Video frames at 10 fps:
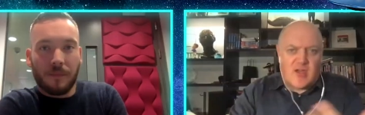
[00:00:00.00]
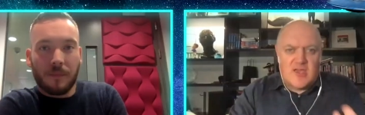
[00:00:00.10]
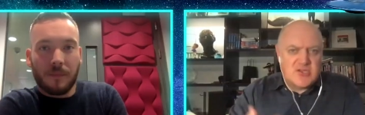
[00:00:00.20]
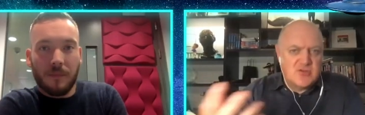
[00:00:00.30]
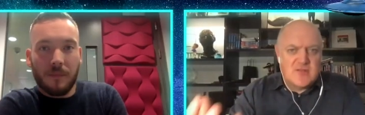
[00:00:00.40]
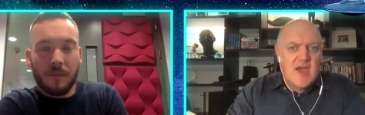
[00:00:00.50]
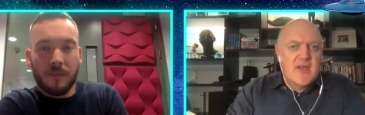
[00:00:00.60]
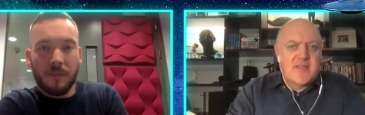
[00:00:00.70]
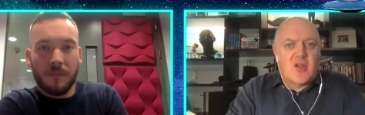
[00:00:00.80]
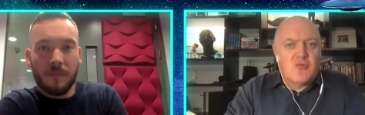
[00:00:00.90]
Speaker 1: t- issues
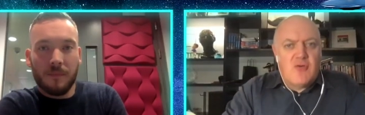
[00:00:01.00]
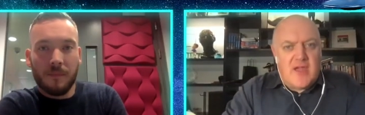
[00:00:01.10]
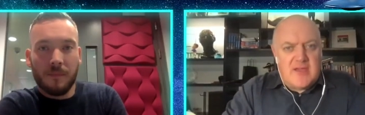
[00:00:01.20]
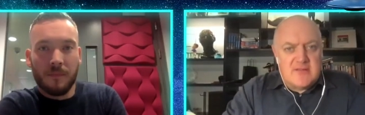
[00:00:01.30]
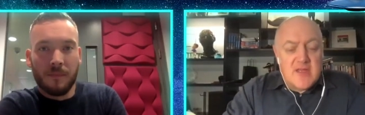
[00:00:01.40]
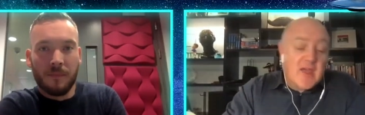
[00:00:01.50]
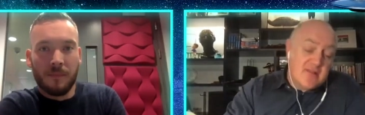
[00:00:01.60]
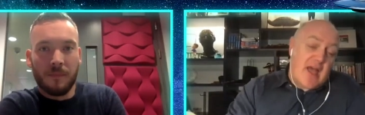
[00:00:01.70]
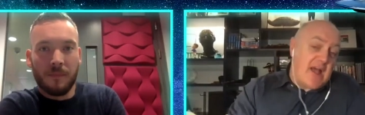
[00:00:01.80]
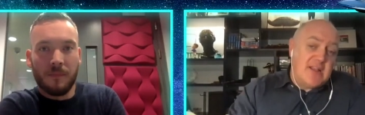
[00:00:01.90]
that are raised.
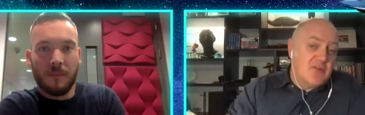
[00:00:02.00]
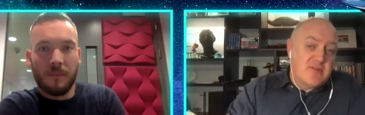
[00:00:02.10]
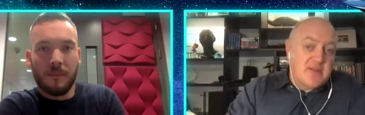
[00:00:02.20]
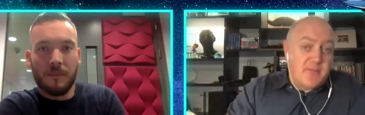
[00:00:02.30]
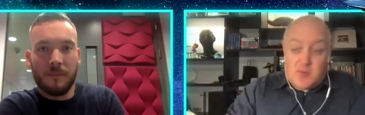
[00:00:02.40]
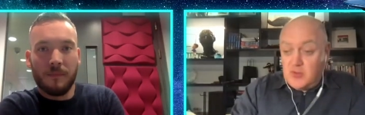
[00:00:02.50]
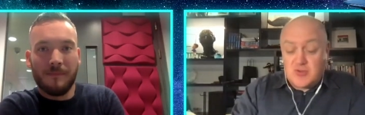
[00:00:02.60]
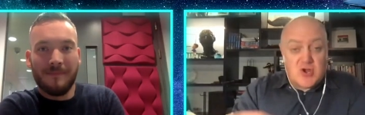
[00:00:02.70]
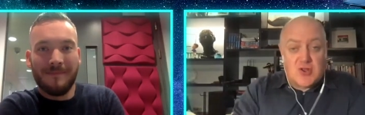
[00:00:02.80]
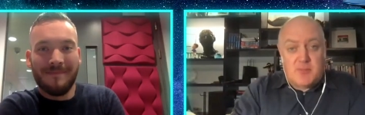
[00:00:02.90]
Sadly, there isn't a bit where you
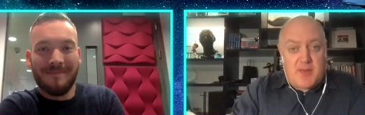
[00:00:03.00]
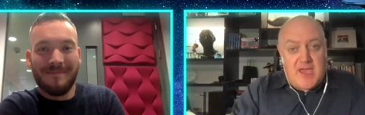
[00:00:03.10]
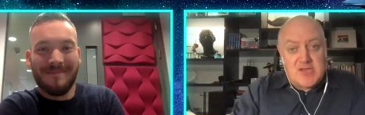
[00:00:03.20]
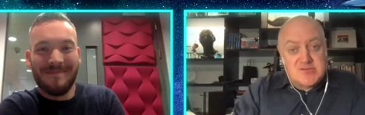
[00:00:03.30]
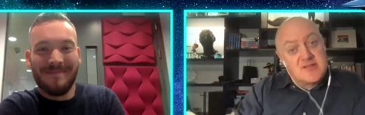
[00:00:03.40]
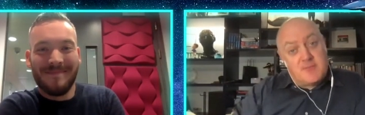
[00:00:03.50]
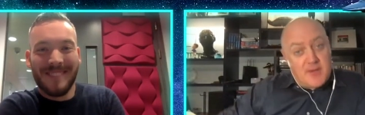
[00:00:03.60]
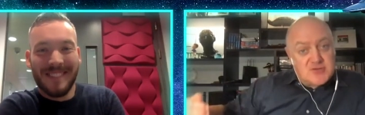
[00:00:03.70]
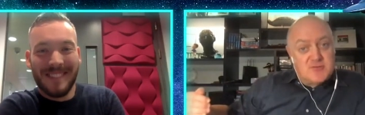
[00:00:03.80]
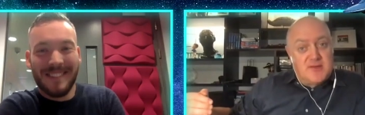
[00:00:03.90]
turn the page and there's a
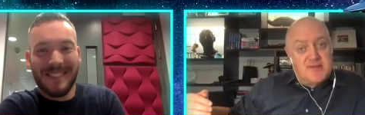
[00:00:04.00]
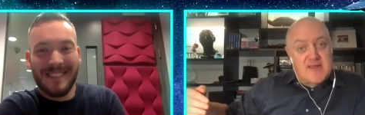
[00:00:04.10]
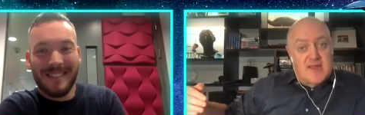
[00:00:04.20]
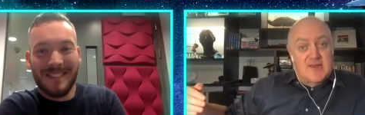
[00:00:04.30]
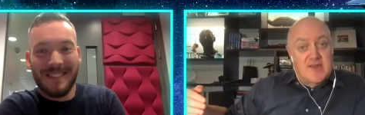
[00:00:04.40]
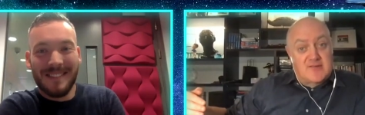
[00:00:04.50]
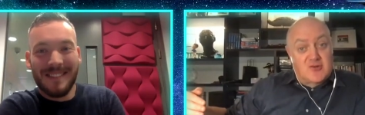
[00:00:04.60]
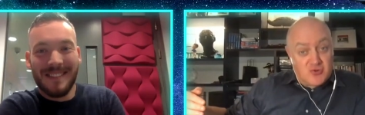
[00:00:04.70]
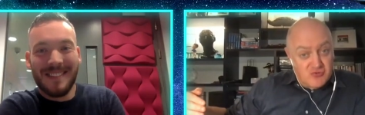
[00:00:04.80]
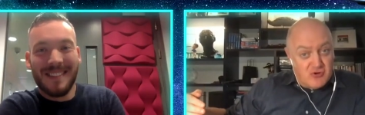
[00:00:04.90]
picture of me standing next to
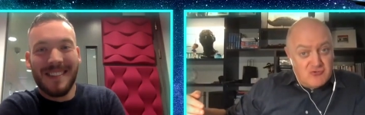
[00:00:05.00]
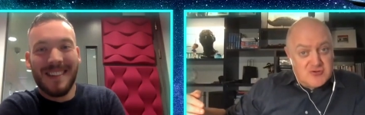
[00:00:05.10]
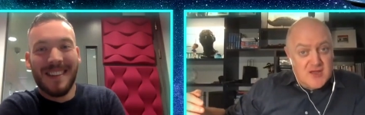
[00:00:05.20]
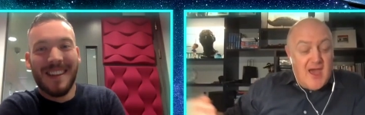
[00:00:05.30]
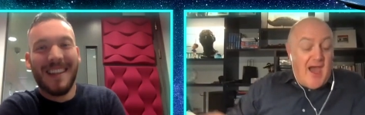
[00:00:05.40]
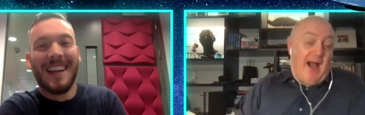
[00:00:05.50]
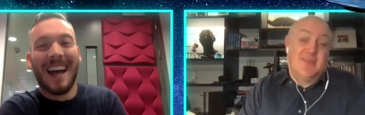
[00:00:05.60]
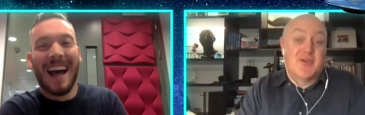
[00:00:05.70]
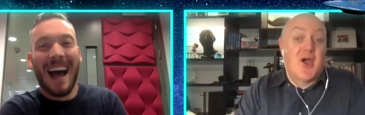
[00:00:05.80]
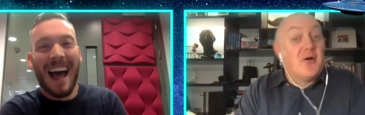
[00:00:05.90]
Groot and
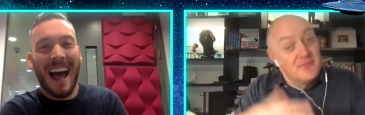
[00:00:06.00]
you go,